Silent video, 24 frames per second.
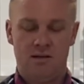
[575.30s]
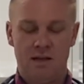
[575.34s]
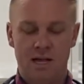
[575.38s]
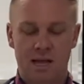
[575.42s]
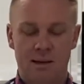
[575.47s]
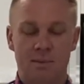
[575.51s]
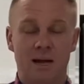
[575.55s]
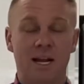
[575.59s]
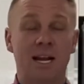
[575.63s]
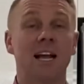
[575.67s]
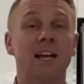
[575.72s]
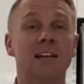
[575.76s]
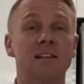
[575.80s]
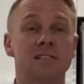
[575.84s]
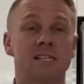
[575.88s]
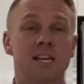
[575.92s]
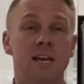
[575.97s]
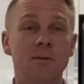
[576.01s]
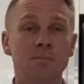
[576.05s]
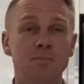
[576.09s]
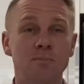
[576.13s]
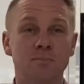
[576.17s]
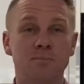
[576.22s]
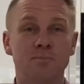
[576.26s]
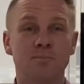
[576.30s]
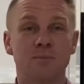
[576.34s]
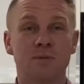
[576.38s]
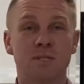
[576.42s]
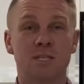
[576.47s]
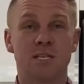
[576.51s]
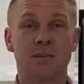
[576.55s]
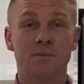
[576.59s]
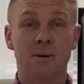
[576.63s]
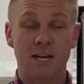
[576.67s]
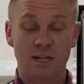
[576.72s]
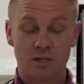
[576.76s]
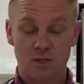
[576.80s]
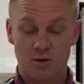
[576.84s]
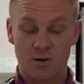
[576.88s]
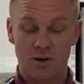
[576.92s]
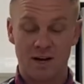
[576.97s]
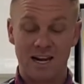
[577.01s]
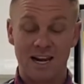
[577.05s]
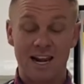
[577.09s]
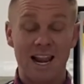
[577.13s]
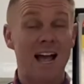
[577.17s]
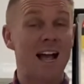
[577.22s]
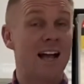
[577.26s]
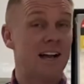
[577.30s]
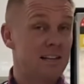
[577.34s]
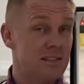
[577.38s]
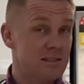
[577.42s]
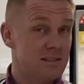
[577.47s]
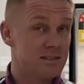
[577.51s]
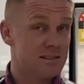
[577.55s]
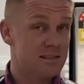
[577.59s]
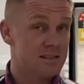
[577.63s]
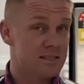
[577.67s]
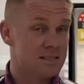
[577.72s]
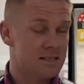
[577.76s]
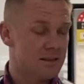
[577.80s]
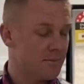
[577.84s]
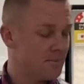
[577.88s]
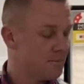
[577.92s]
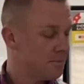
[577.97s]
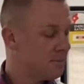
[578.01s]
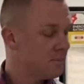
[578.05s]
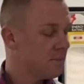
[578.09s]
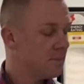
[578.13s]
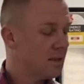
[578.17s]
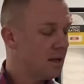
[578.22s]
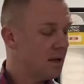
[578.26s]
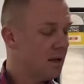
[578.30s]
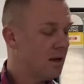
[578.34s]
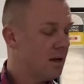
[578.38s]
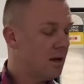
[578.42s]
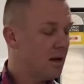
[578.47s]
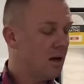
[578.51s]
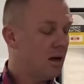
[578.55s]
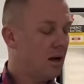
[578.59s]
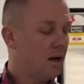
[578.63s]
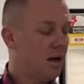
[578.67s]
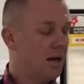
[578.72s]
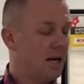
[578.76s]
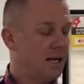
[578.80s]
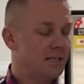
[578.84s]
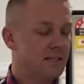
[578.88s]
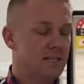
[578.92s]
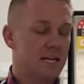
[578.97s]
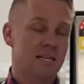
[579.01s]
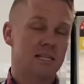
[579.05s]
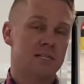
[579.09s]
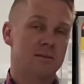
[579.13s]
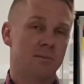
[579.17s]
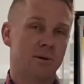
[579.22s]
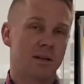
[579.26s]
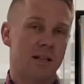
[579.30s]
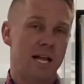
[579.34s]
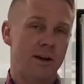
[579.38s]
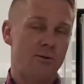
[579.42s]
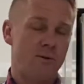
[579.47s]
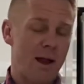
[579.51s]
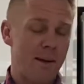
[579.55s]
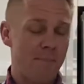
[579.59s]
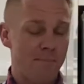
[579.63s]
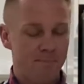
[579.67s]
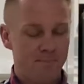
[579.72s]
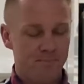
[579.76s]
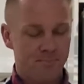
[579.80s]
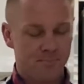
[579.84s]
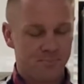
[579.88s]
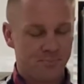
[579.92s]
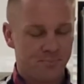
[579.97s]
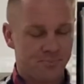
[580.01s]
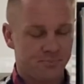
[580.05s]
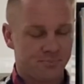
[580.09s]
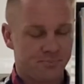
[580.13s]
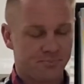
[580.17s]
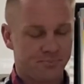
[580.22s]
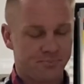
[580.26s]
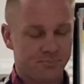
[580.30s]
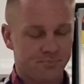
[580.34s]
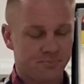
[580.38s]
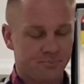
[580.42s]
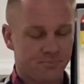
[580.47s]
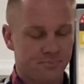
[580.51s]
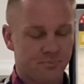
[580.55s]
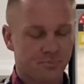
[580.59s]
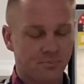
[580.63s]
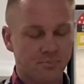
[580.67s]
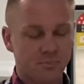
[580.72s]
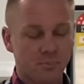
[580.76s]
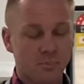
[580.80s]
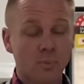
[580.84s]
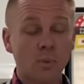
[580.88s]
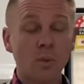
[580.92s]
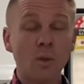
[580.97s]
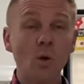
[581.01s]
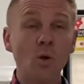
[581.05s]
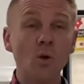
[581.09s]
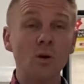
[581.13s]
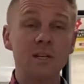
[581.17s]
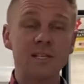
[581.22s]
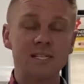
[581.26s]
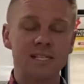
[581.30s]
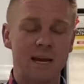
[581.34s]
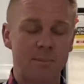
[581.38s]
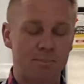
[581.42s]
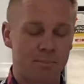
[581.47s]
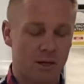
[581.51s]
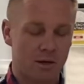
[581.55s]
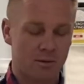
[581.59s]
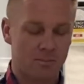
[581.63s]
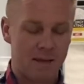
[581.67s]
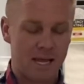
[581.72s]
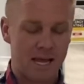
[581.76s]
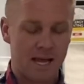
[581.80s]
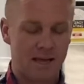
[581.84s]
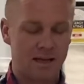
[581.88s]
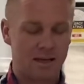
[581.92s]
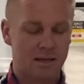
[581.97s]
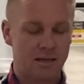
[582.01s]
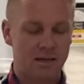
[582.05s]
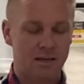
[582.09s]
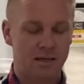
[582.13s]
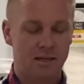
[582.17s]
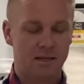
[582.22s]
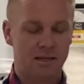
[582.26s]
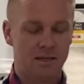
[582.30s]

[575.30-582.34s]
my last step, to make sure it lasts, I take some Glad wrap or a snap-lock bag,